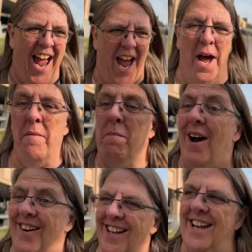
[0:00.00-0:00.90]
and
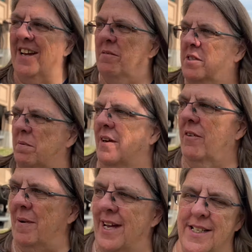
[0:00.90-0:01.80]
parking here was a bit of
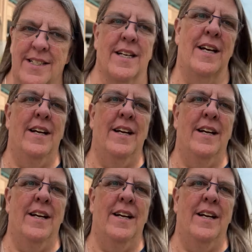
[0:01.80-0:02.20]
a mess,